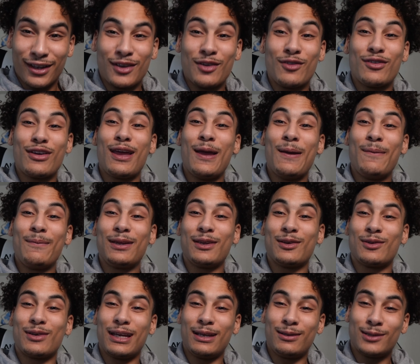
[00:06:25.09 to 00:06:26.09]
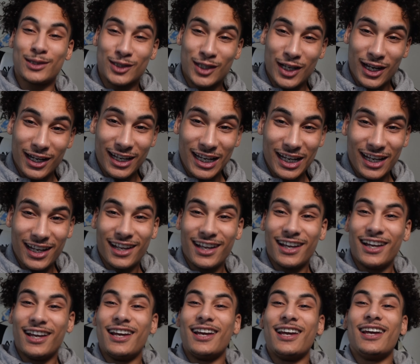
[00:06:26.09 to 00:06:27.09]
You feel me? You keep straight.
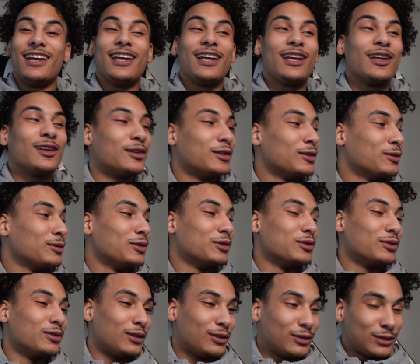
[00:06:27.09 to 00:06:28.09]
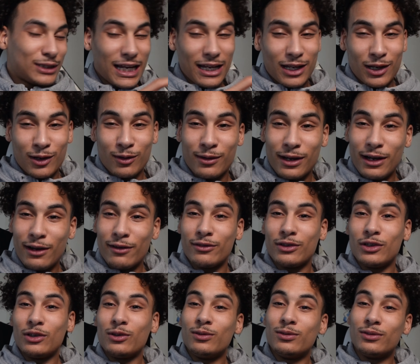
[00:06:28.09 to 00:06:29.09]
You you you check your rear
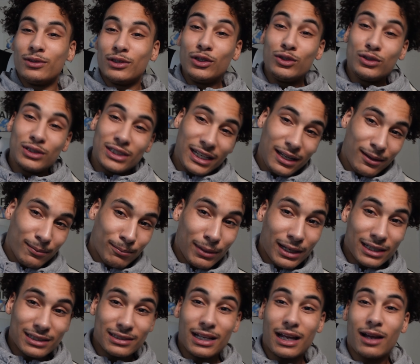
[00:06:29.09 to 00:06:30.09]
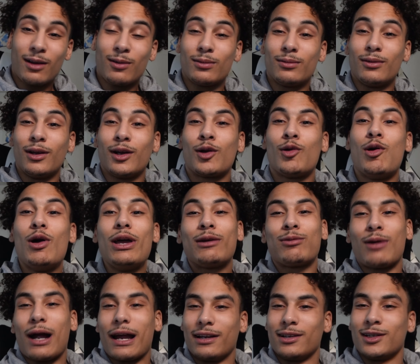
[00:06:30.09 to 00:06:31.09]
view. You see him bust out. Quick
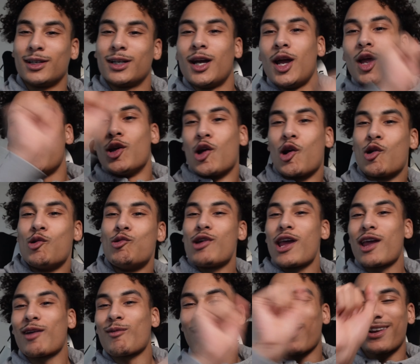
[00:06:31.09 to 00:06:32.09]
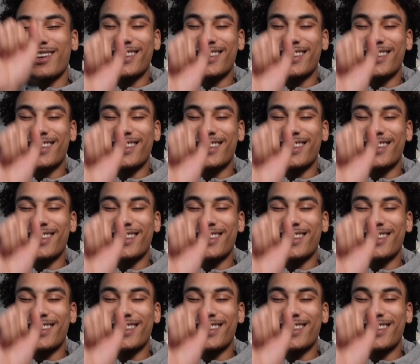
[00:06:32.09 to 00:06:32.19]
right, quick.